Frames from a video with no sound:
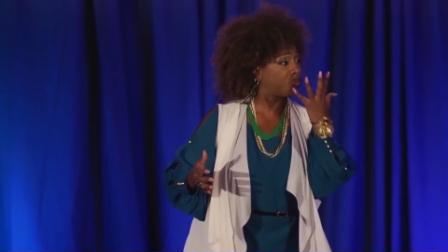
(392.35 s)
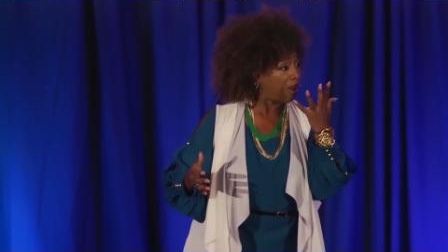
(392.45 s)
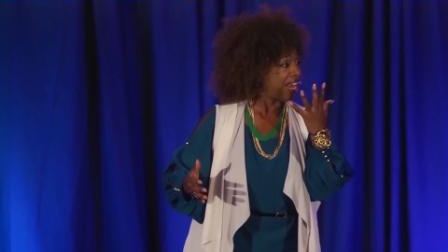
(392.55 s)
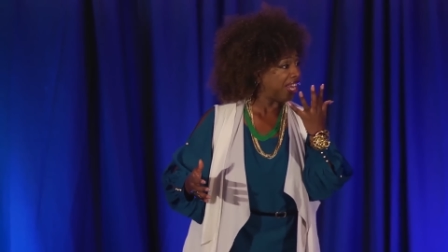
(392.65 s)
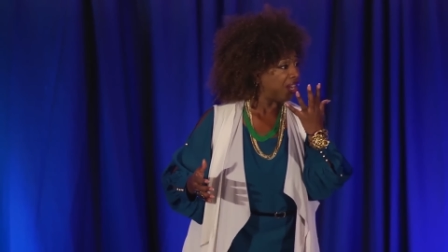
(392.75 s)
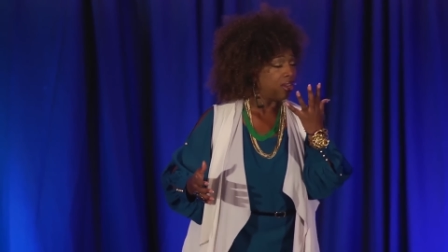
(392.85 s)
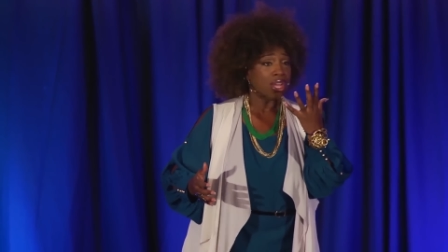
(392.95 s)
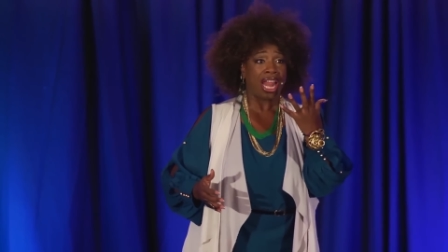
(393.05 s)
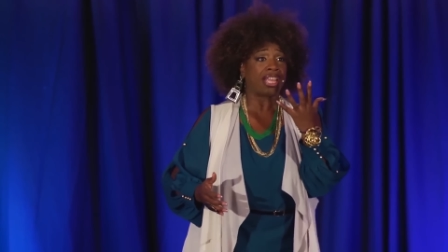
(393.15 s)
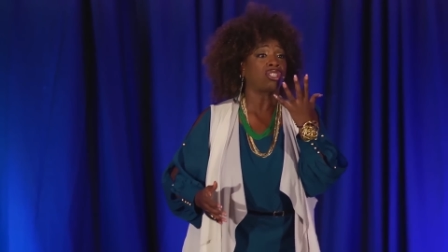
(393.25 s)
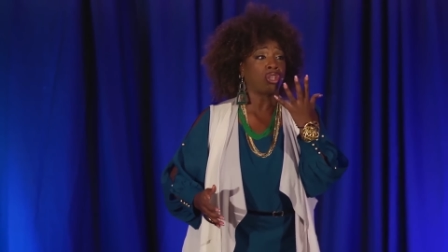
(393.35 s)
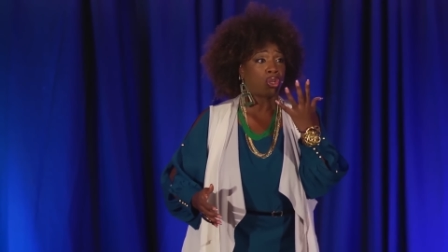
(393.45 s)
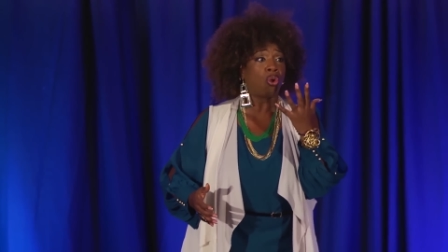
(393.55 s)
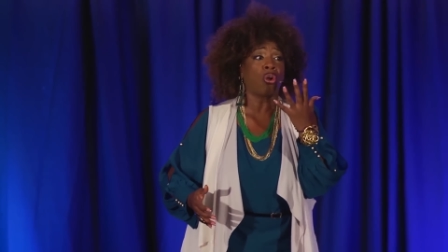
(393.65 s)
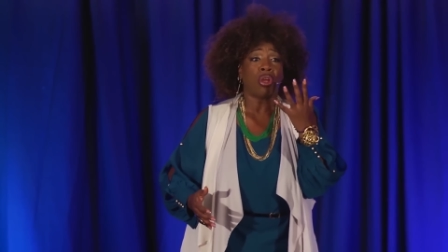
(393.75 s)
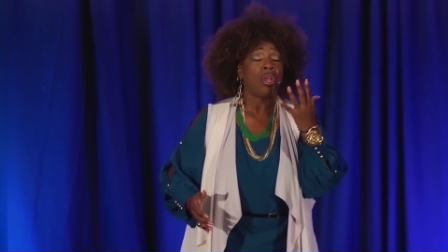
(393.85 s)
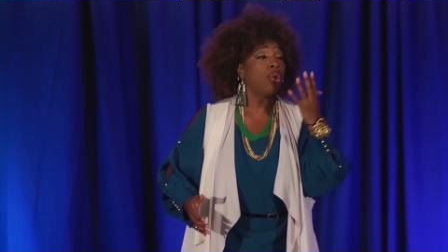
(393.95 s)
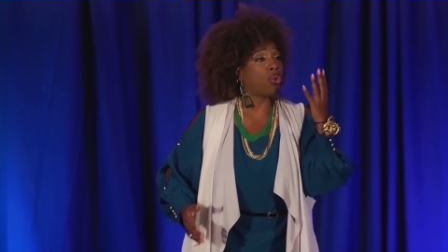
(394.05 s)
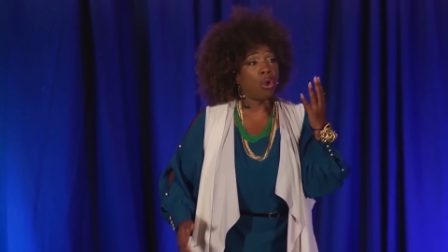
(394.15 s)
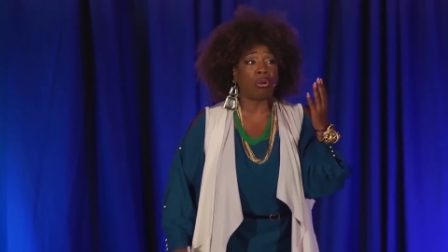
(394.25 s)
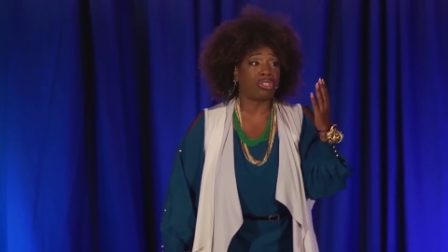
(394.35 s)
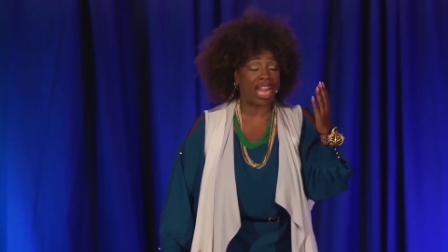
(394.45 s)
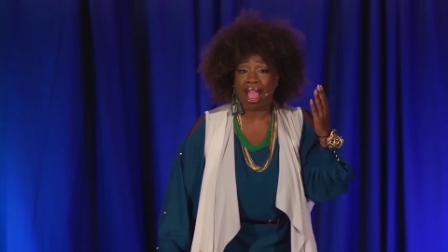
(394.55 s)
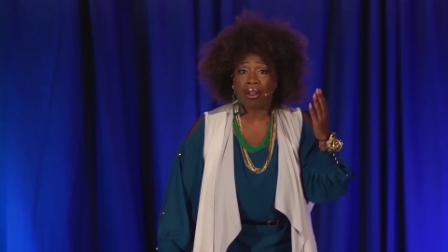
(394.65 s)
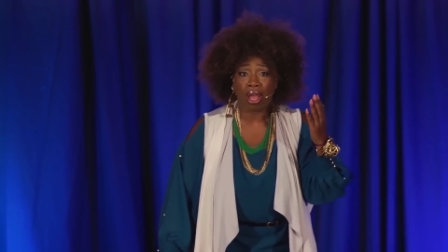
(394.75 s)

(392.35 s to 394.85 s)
it's right here, like it's a Google, Google day.